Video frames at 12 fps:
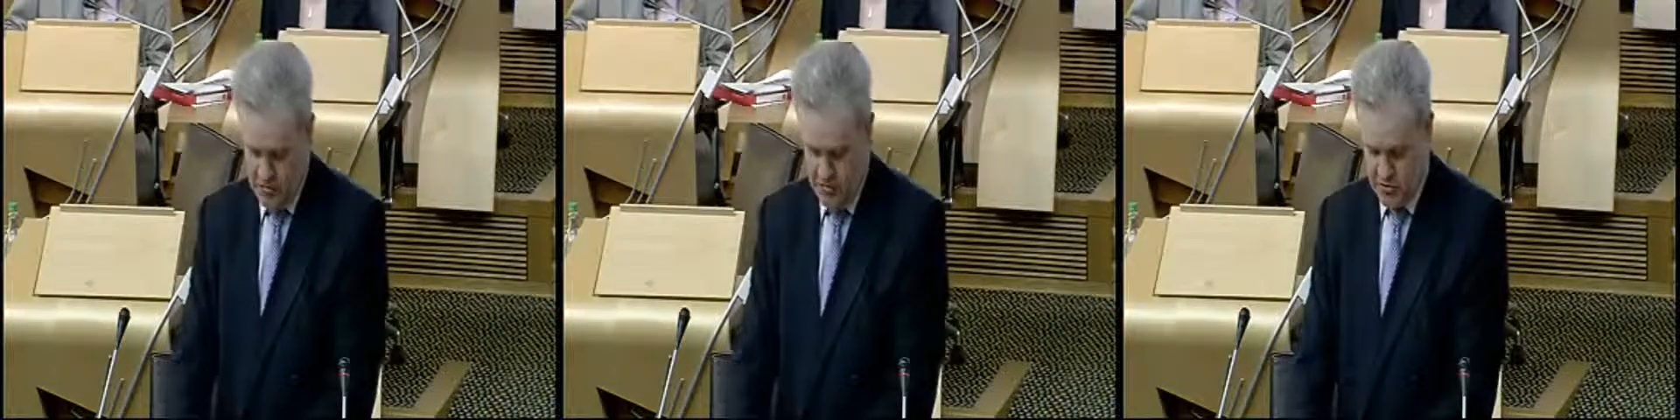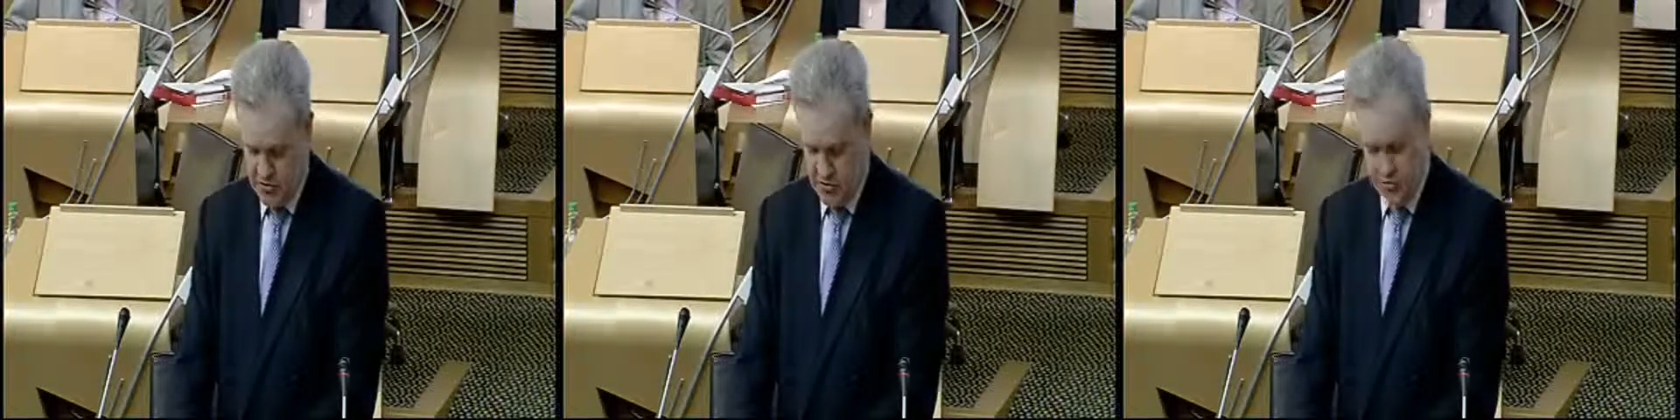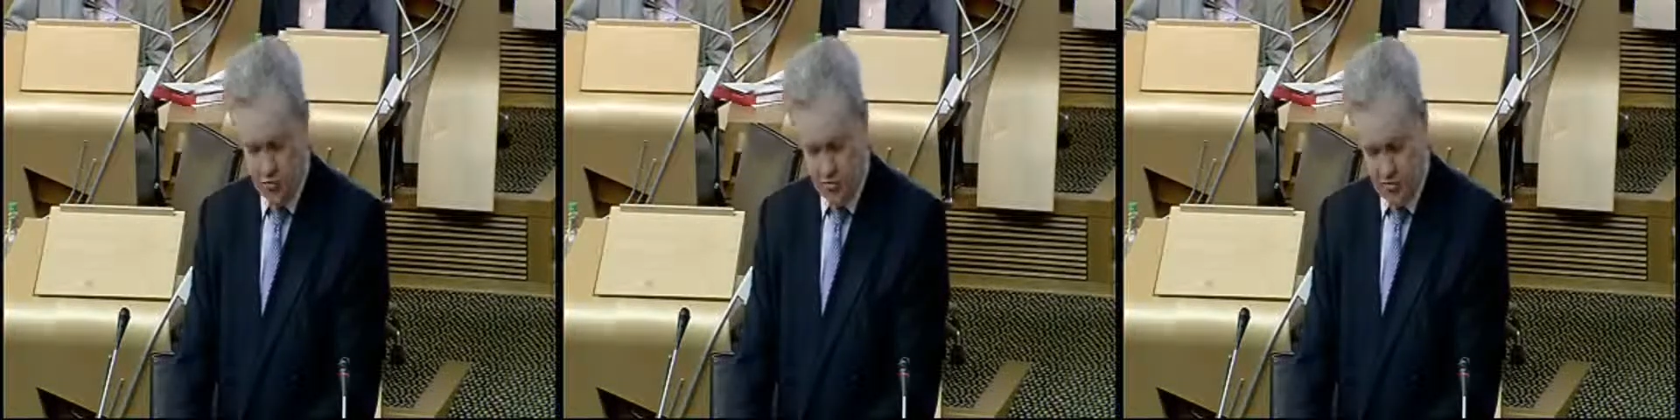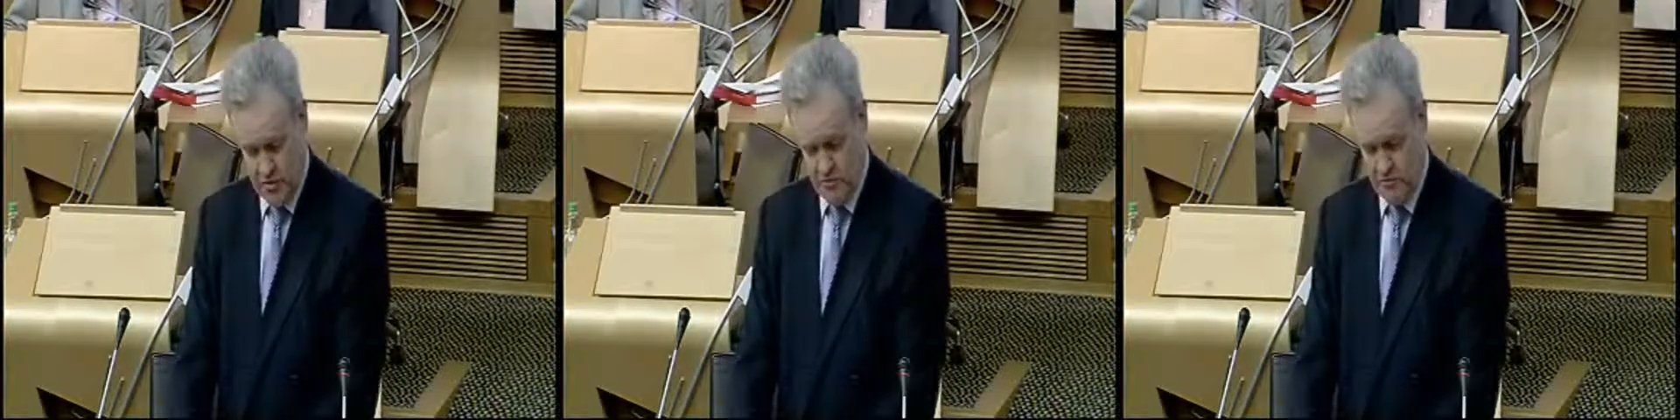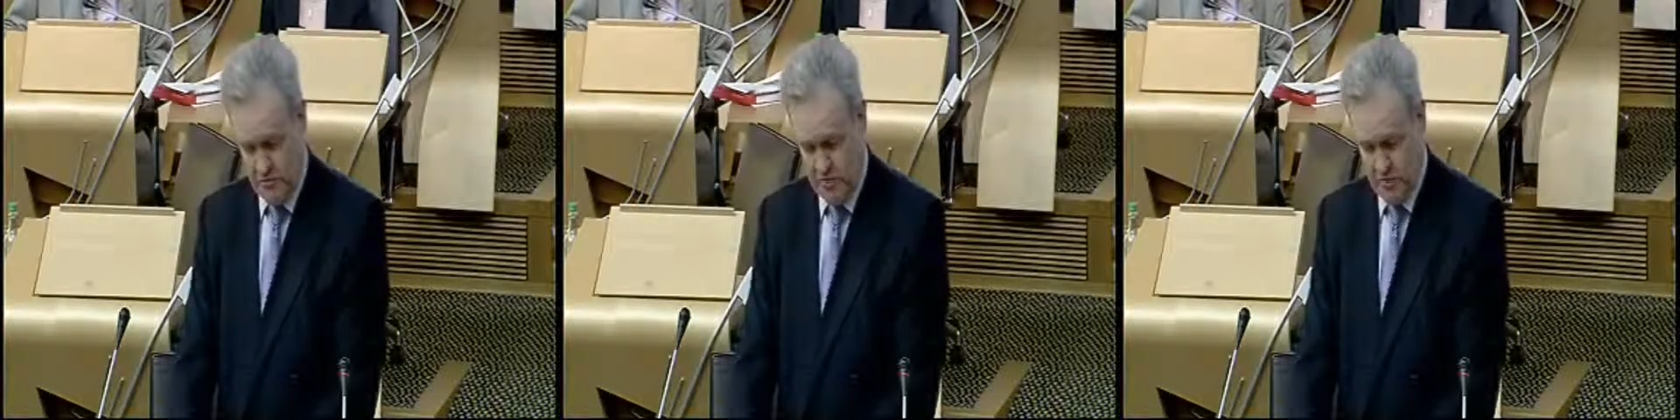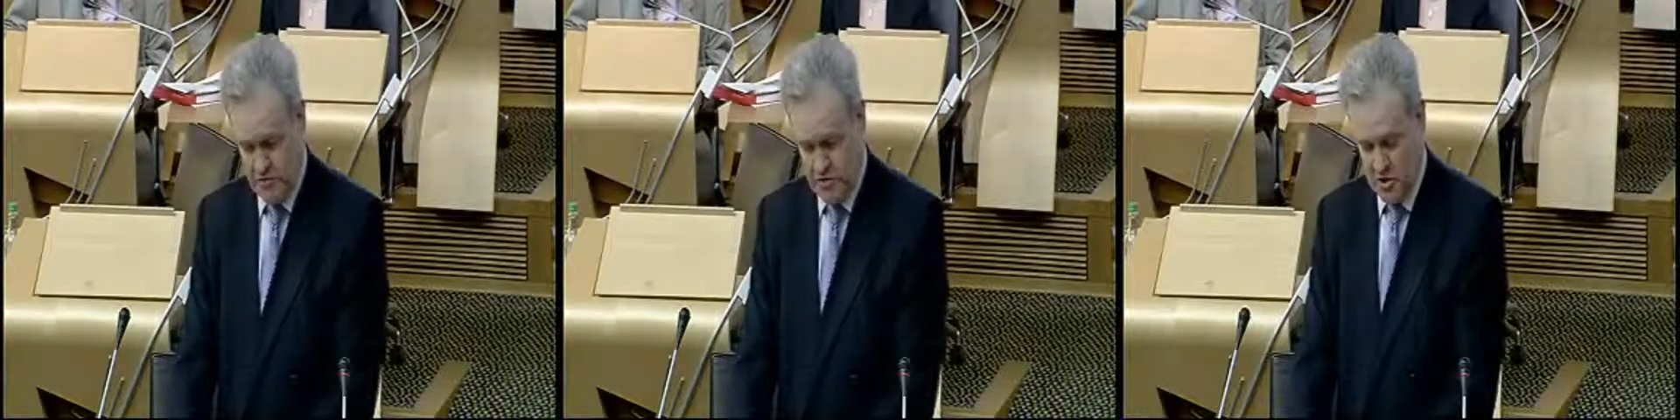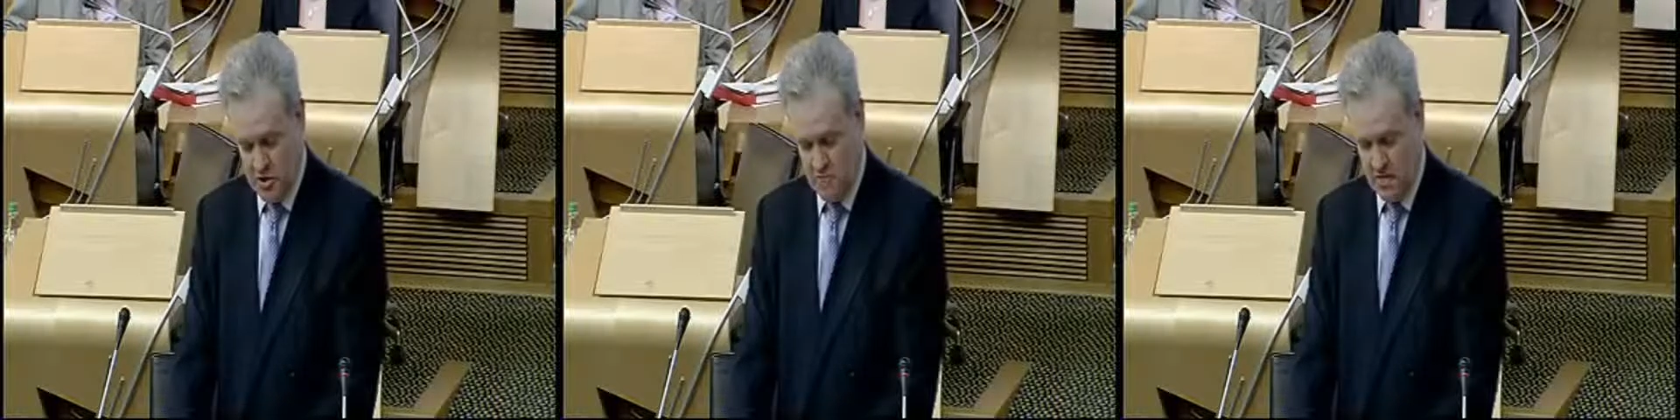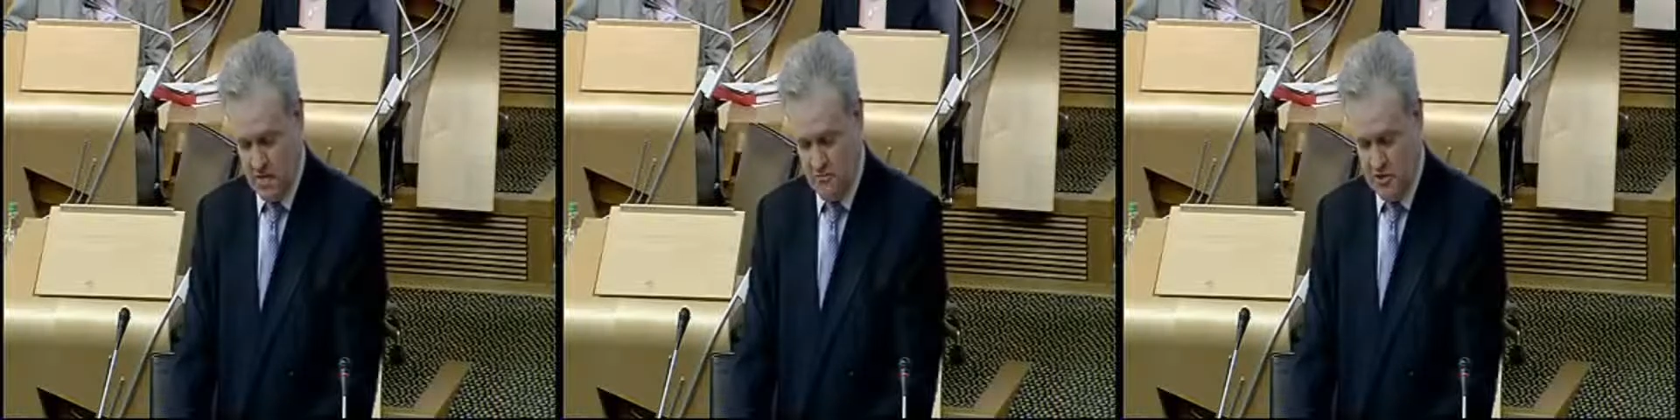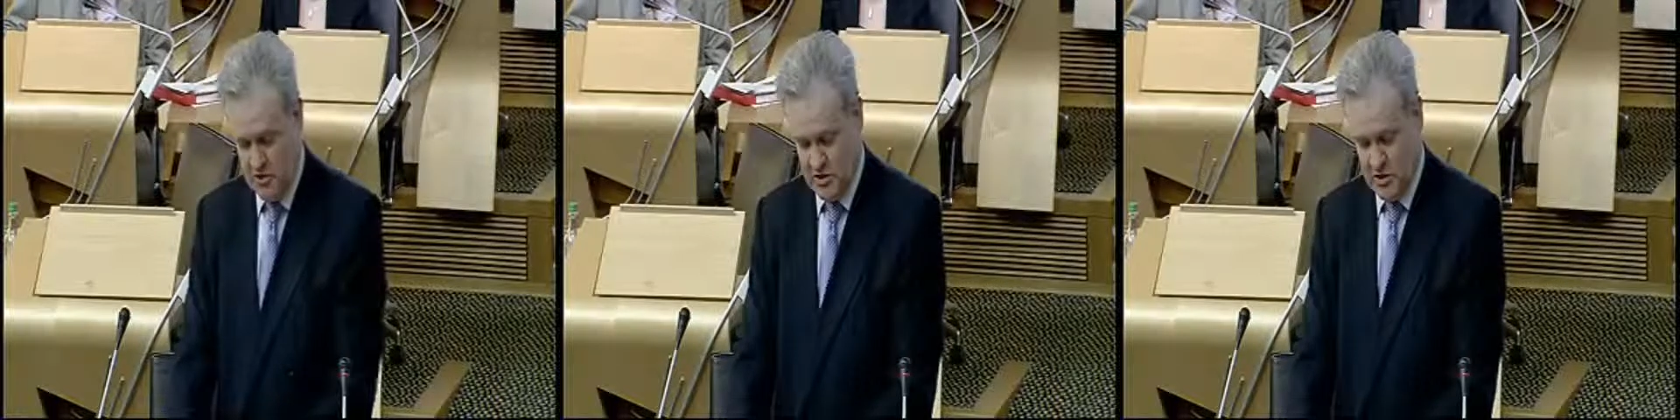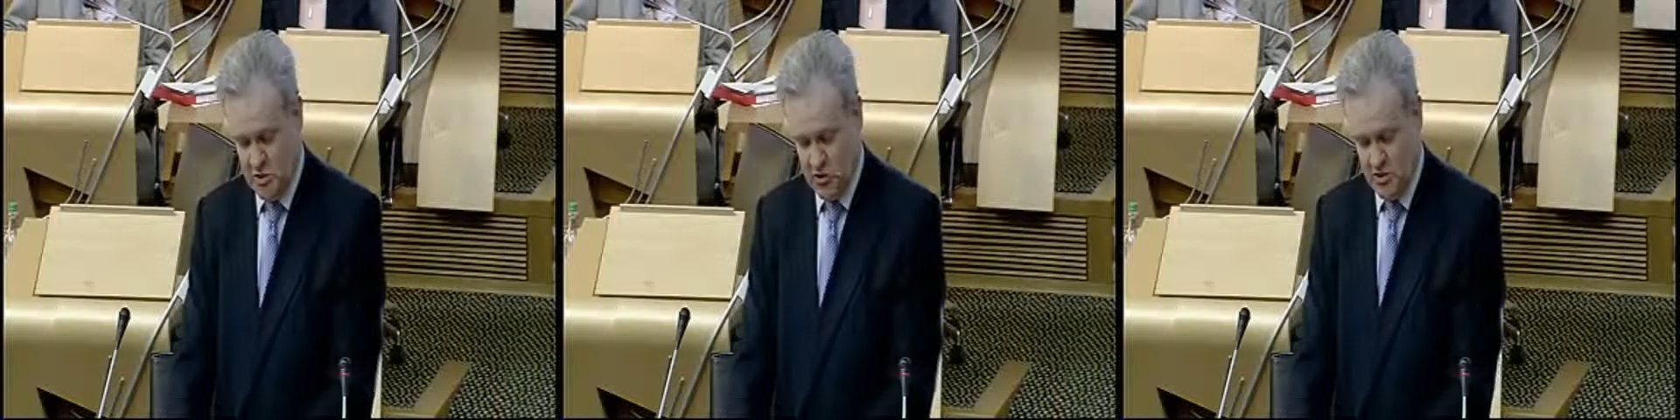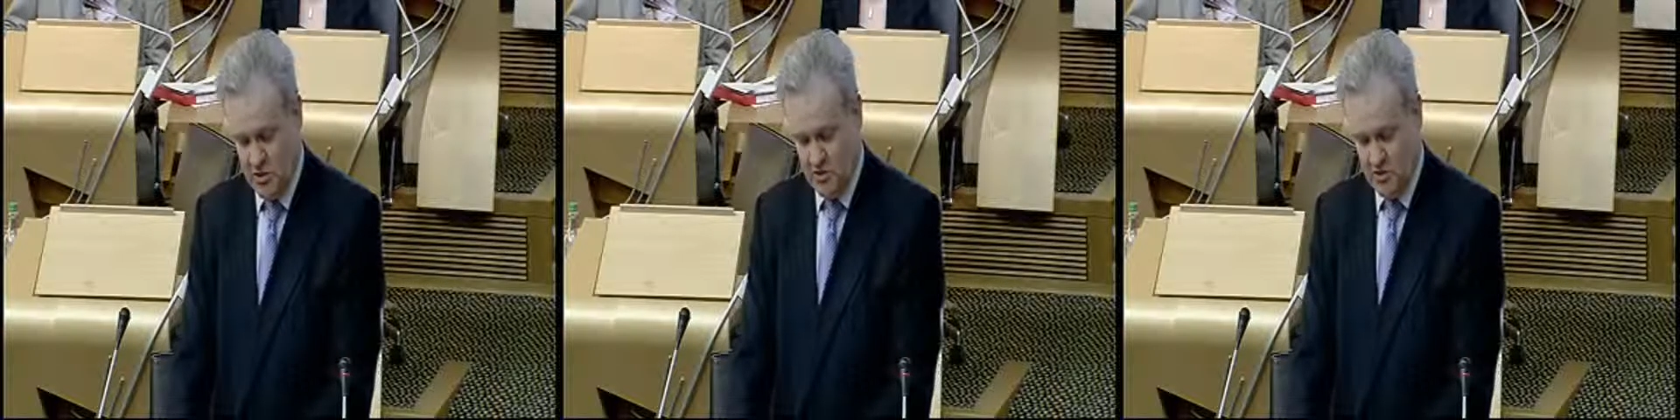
the committee's recommendation